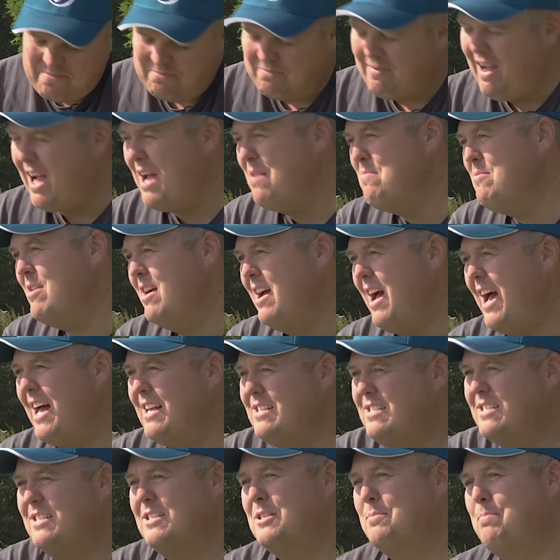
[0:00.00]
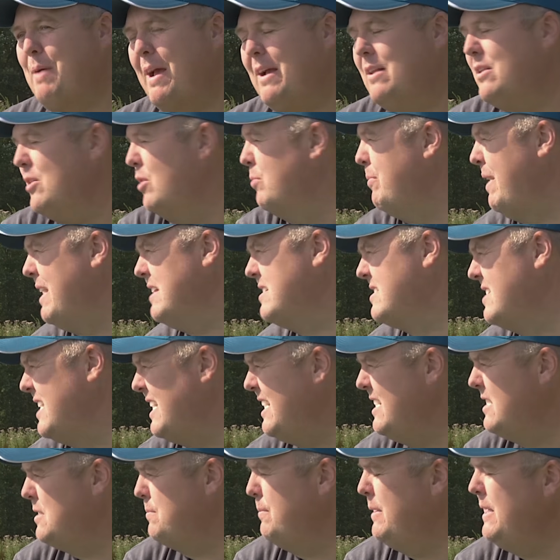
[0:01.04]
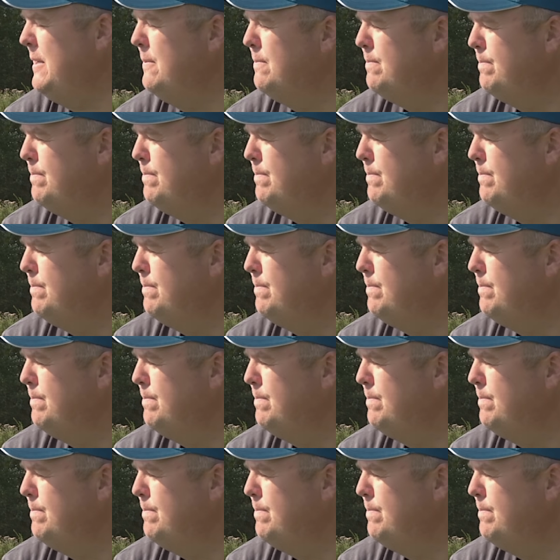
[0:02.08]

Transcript: Mine were as expected, or mine teased me.